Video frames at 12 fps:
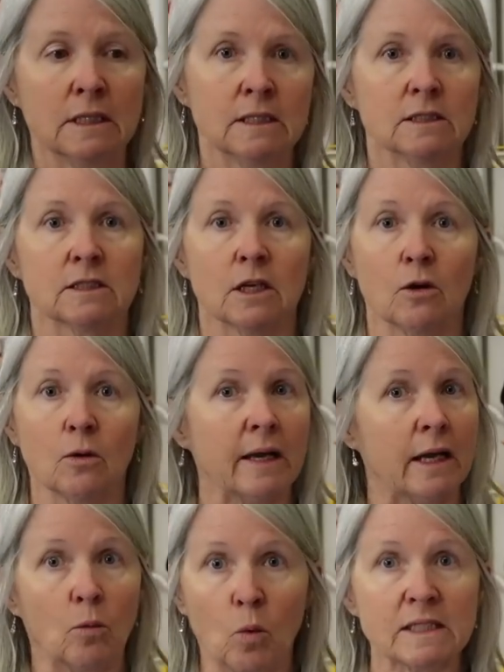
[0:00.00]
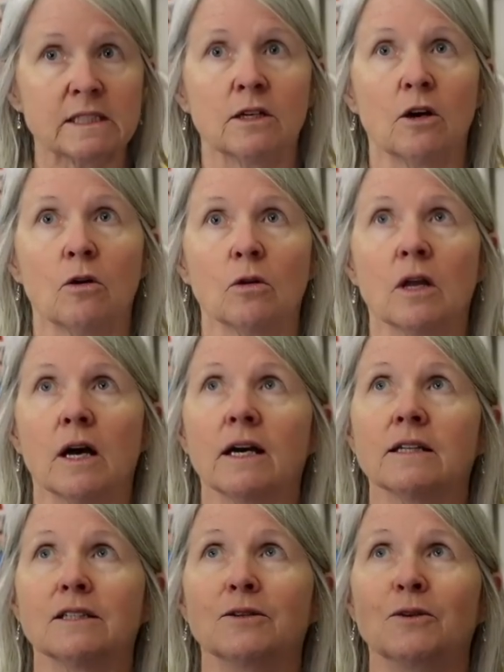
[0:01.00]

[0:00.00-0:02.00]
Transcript: So it wasn't a whole lot.